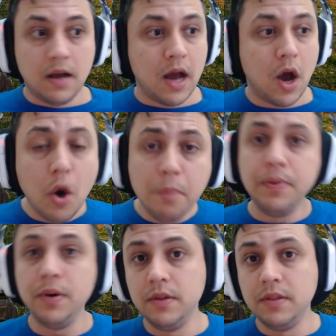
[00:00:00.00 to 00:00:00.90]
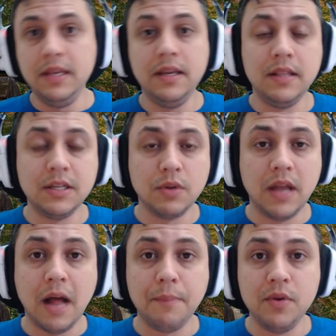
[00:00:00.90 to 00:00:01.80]
I hope this will
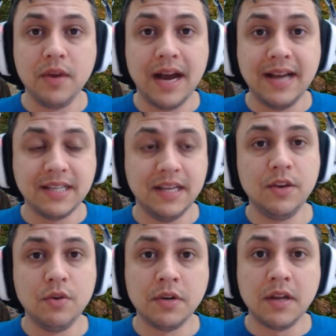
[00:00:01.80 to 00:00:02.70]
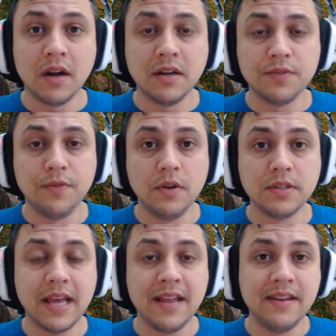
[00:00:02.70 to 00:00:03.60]
help you guys in your Darkness
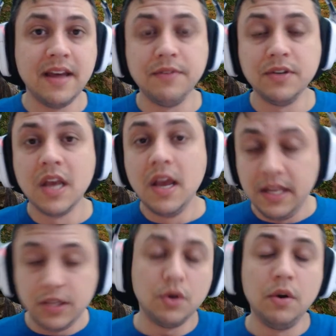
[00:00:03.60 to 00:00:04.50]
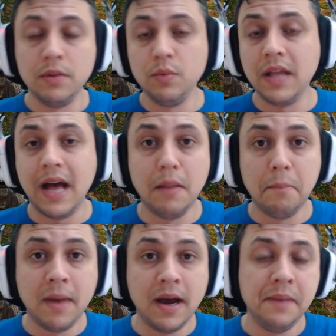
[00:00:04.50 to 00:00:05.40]
Falls endeavors. It certainly will help
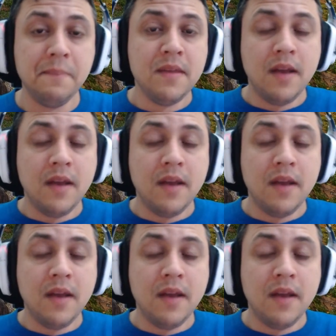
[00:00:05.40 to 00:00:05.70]
mine.